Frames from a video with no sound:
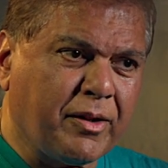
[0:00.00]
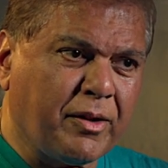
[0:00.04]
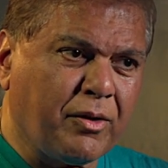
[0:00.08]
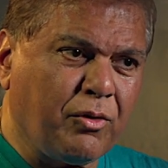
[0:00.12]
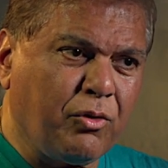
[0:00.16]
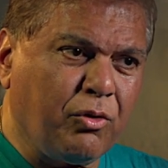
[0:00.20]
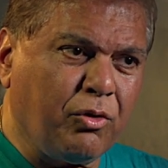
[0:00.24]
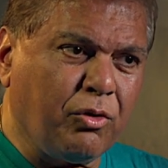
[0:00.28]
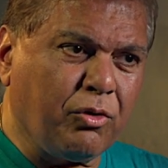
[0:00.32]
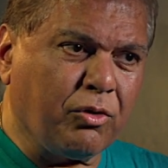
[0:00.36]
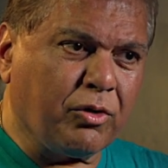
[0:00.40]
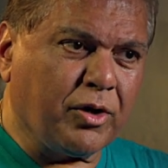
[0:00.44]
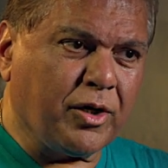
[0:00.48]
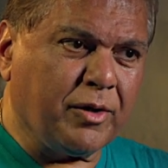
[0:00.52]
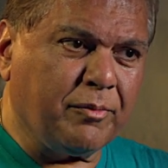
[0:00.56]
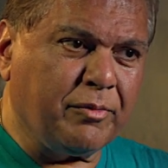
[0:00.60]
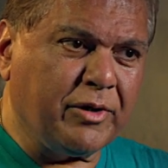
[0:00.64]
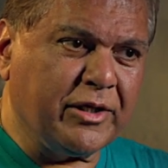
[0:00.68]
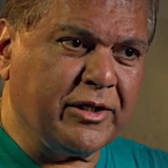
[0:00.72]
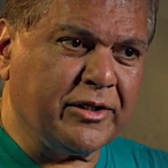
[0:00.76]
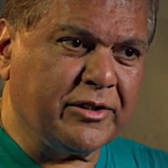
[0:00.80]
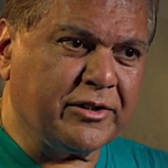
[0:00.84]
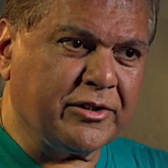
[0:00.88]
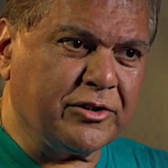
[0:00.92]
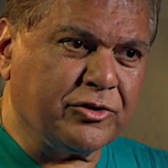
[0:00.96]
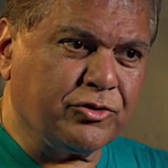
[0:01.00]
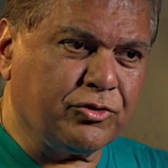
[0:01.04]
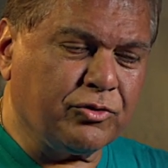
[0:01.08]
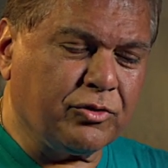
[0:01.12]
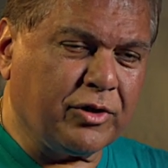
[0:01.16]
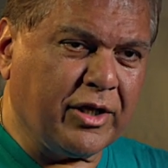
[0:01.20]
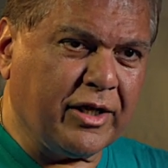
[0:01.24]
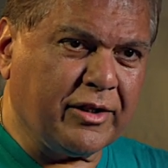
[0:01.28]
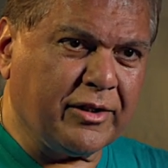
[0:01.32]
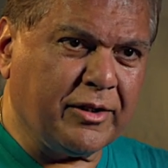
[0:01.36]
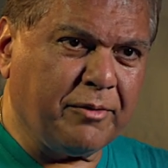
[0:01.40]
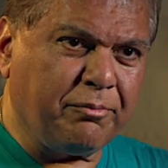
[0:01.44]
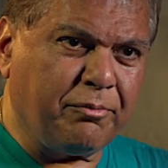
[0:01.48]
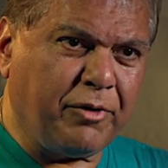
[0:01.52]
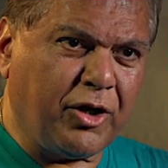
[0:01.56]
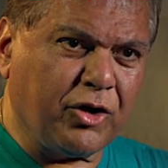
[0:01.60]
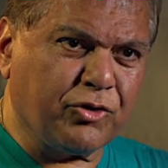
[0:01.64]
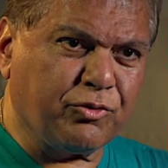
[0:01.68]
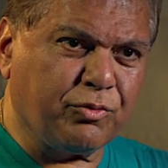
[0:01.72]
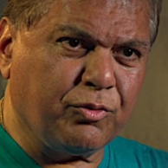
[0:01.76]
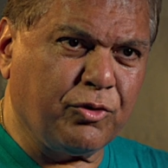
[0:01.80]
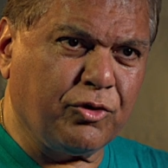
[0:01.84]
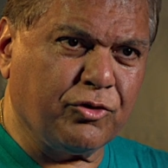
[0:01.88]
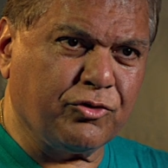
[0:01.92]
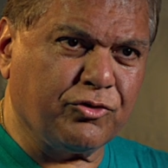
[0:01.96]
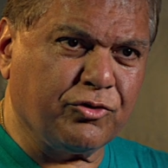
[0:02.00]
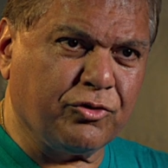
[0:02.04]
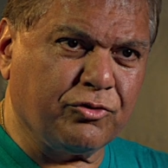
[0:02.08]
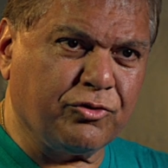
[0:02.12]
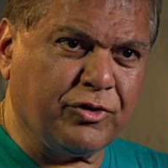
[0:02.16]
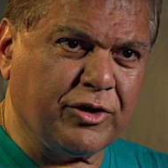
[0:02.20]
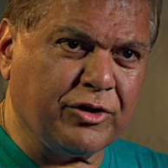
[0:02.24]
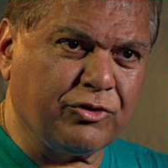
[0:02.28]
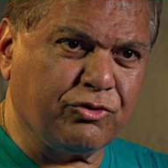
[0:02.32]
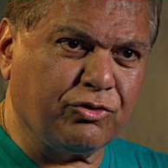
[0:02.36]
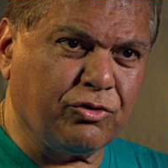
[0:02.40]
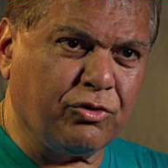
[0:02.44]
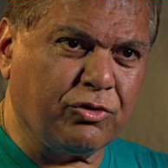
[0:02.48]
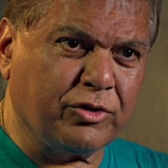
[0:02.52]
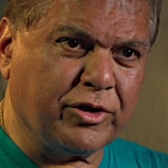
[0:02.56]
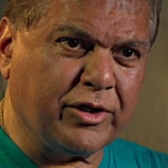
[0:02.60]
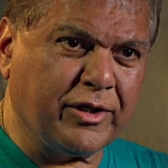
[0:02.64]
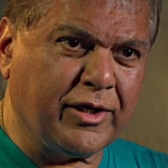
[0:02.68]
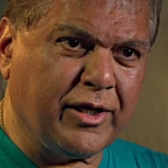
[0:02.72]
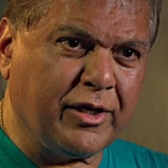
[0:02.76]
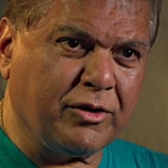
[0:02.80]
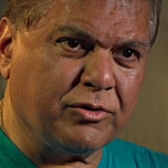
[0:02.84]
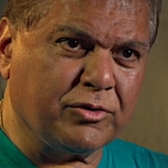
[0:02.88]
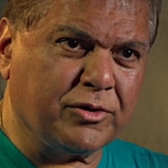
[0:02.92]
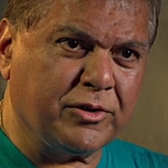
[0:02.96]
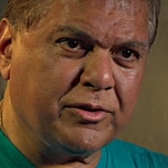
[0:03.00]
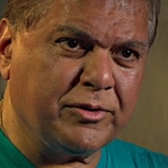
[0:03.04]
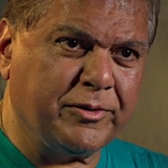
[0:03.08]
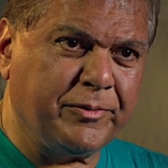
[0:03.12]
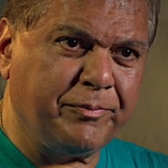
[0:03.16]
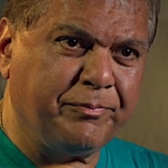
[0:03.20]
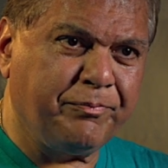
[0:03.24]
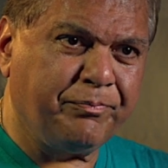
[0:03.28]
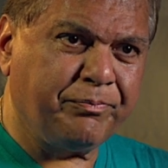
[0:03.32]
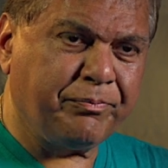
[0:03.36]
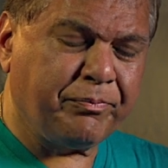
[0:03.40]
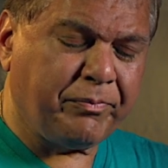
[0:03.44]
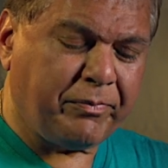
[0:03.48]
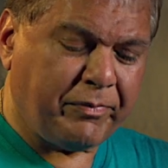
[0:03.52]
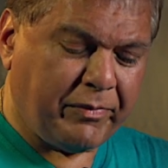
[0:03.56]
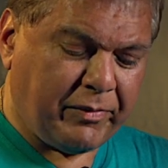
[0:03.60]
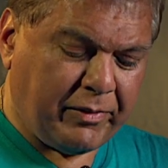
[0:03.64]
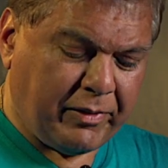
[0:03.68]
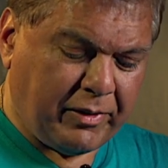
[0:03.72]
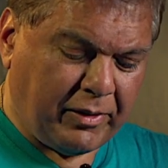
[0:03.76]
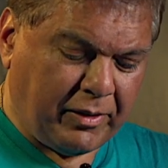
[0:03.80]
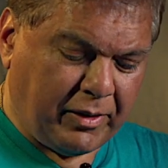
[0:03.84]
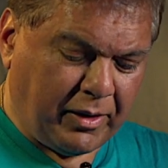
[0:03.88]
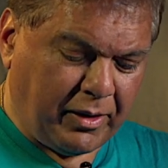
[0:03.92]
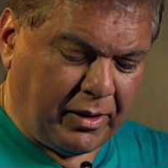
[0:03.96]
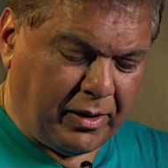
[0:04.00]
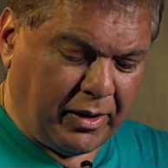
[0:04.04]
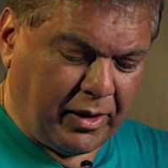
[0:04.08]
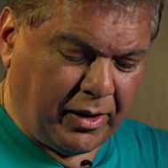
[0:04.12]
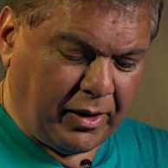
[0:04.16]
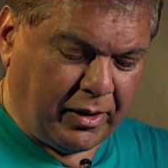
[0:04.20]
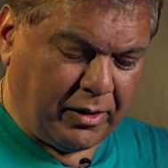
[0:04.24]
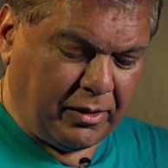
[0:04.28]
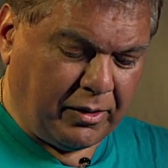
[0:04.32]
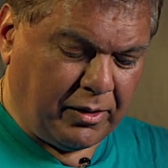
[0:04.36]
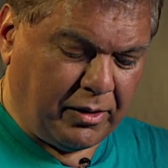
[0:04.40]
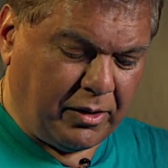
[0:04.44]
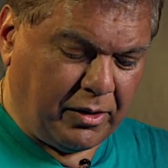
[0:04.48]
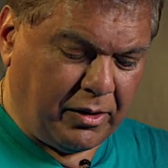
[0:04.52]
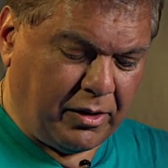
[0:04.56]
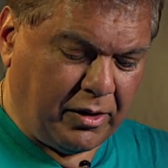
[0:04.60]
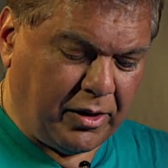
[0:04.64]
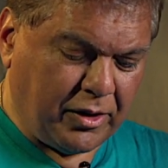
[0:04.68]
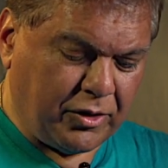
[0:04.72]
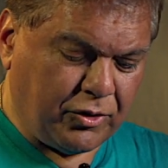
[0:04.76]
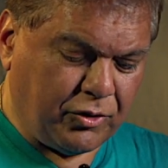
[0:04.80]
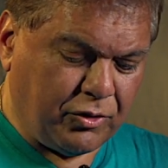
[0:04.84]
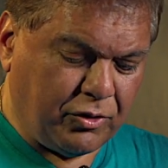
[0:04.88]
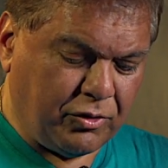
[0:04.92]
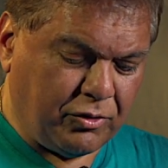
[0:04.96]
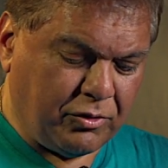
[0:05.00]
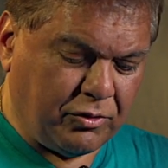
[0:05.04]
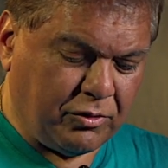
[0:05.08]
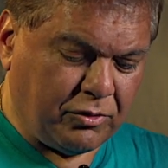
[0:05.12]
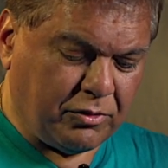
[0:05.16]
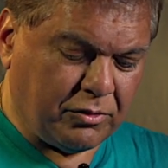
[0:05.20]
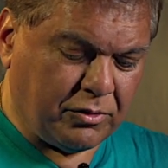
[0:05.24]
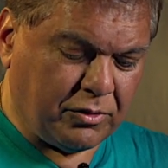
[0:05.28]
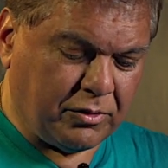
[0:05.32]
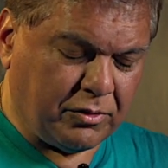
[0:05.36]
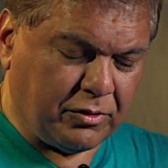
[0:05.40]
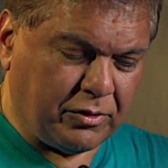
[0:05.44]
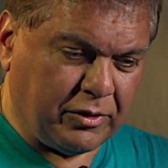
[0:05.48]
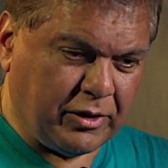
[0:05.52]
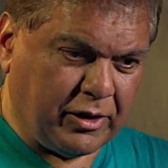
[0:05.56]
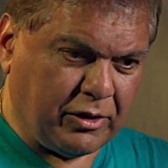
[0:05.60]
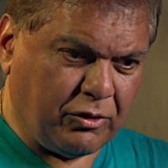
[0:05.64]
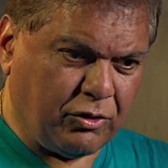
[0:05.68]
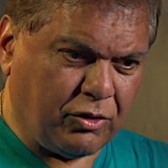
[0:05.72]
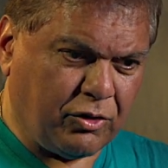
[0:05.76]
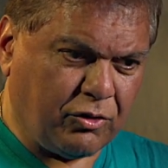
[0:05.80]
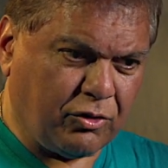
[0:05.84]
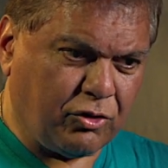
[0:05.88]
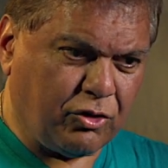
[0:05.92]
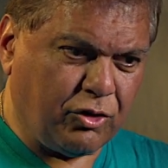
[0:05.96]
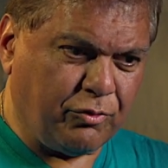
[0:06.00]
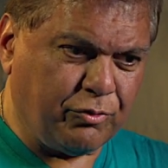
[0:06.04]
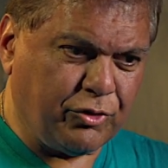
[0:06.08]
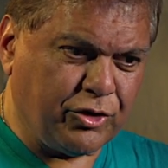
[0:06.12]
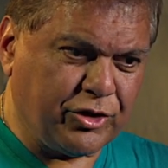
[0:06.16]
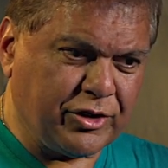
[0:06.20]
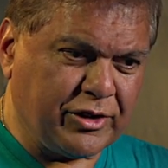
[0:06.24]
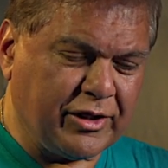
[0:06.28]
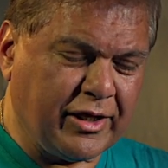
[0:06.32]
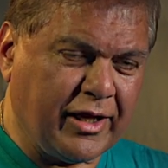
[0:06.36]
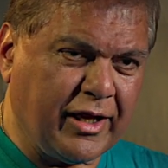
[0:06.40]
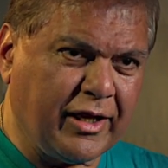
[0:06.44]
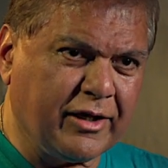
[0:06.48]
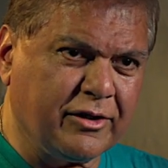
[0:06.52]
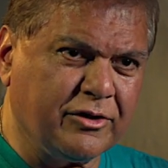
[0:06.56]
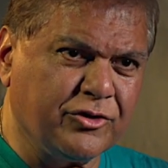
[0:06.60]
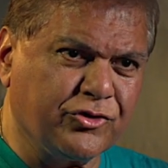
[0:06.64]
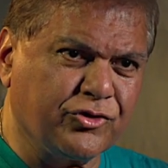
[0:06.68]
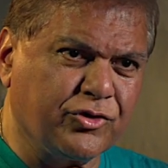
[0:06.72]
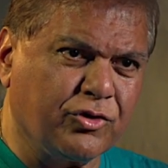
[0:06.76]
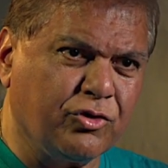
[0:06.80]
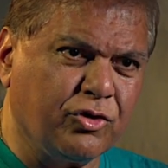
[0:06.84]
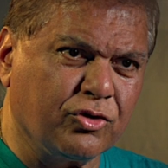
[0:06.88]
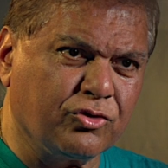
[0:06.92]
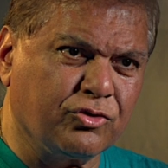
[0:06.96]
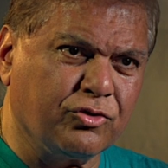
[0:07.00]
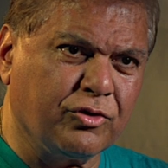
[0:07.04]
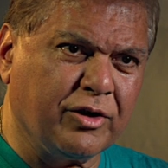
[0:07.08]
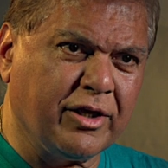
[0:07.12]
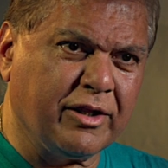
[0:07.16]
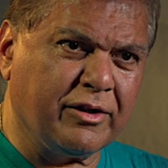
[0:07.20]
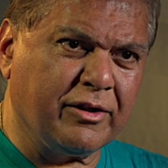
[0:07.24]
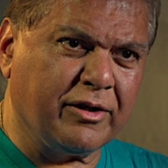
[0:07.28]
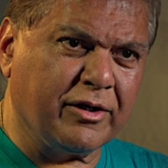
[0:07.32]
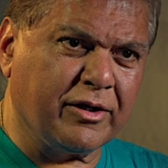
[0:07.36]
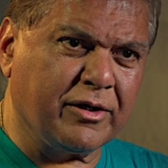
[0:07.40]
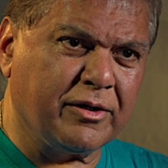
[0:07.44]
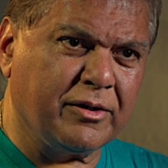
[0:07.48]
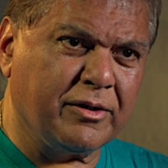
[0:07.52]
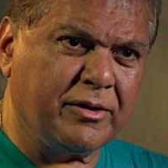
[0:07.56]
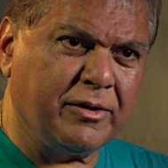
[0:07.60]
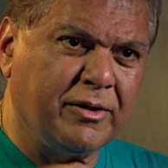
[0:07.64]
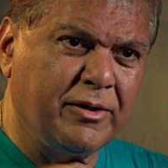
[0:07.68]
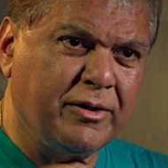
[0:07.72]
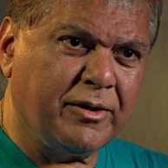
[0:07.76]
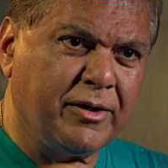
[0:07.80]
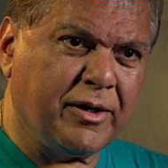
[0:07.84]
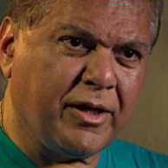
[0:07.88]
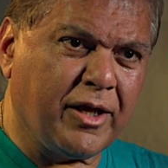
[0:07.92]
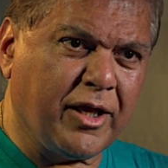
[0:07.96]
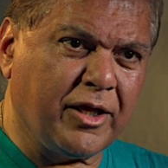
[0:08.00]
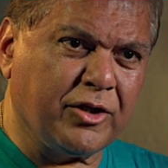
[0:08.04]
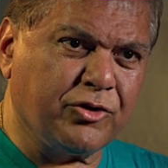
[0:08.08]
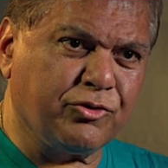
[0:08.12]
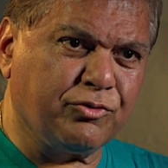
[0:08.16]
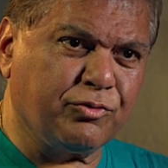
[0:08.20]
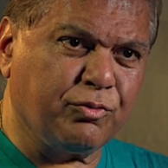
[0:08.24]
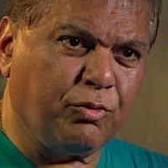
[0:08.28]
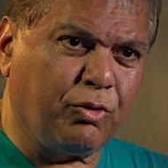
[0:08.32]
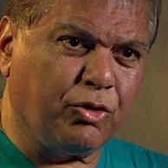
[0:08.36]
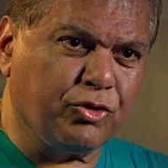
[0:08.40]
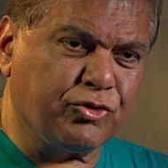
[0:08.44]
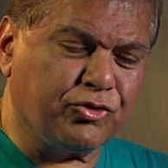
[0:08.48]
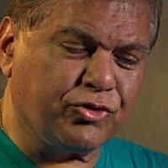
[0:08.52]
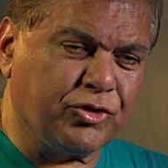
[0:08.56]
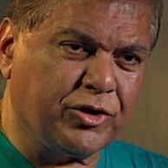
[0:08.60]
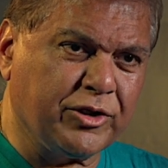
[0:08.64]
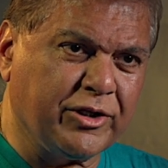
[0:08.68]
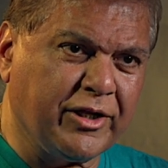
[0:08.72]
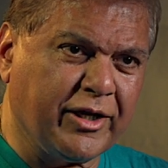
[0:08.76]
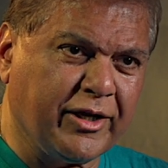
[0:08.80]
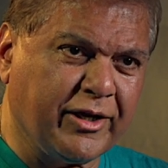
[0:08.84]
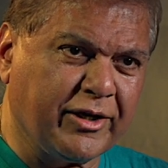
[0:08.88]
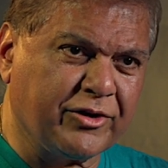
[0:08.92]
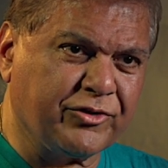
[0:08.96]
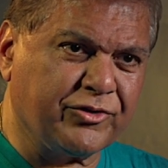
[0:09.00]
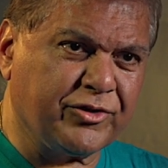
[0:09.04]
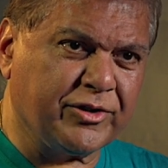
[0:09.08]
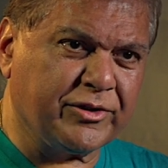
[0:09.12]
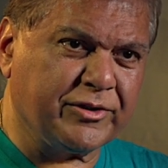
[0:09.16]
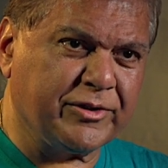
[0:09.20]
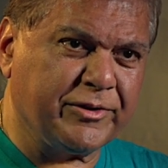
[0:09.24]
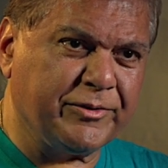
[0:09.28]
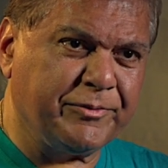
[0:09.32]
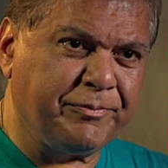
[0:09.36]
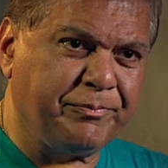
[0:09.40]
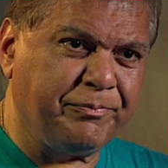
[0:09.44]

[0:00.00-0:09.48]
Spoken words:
or ability to get their passports or things sorted out. And I know that a lot of community elders got together and sponsored their exit.